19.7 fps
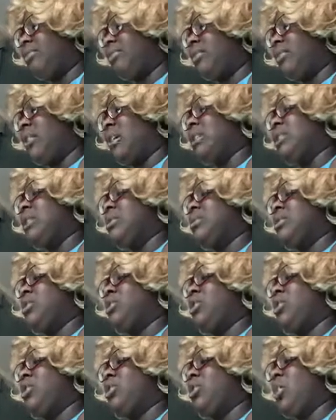It seemed to
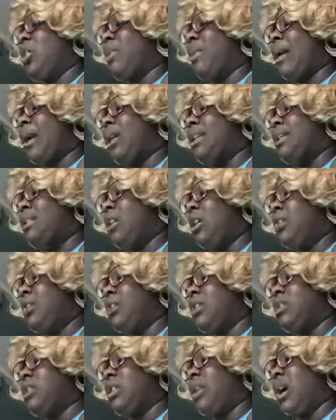turn all by itself
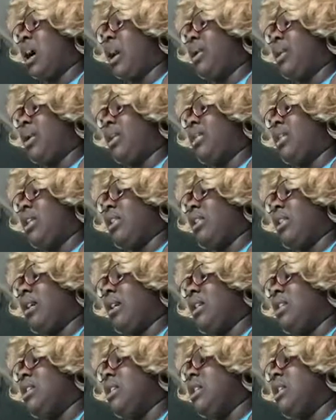onto the highway that
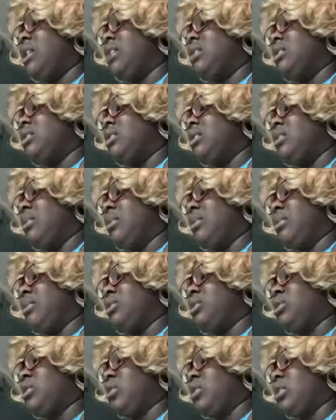led to the
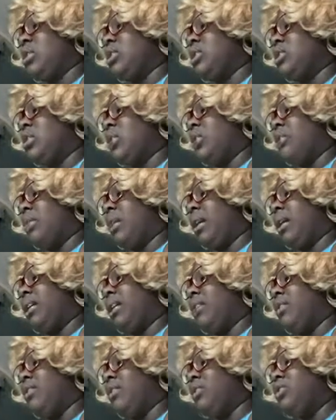Muskogee Turnpike
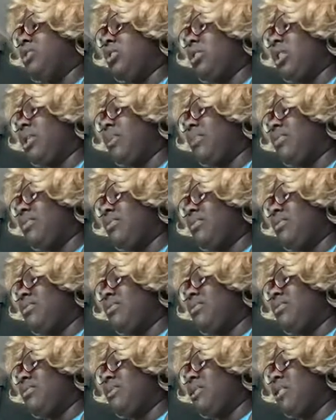and eventually
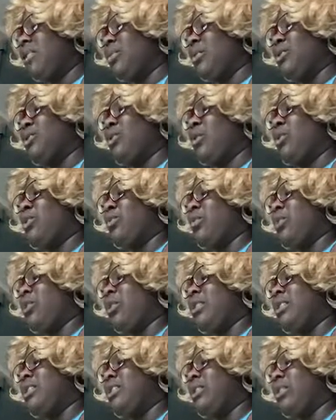to the most wonderful
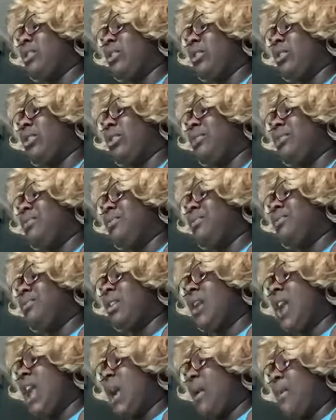place in the world,
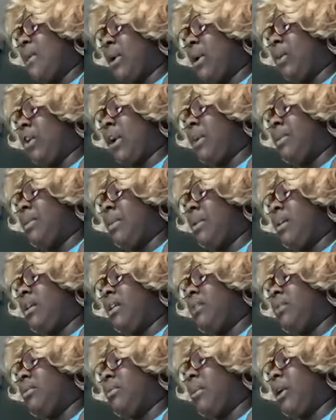my grandma
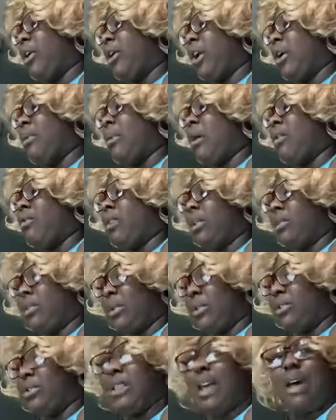
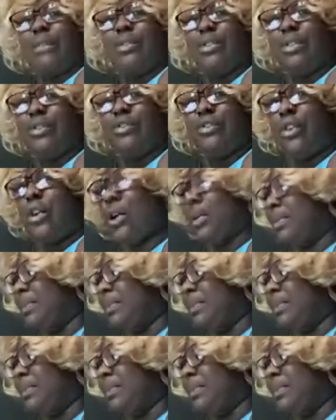Redbird's lavender farm.